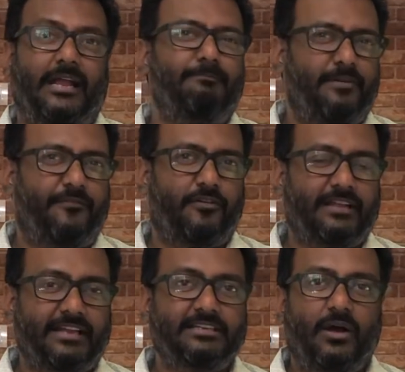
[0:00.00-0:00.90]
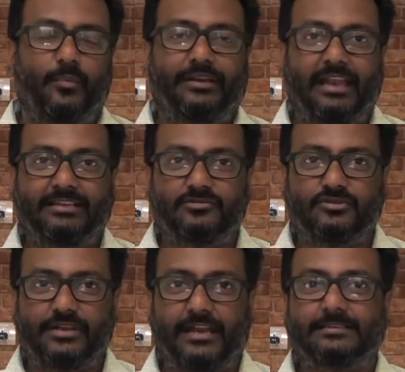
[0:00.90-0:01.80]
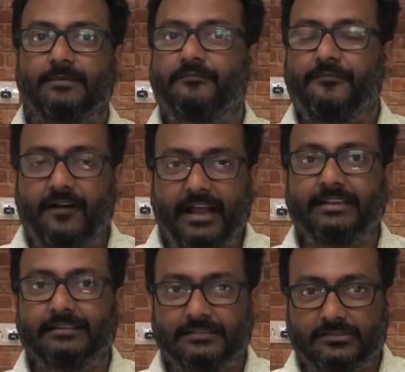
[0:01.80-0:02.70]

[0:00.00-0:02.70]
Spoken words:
And before that, we'd like to share some final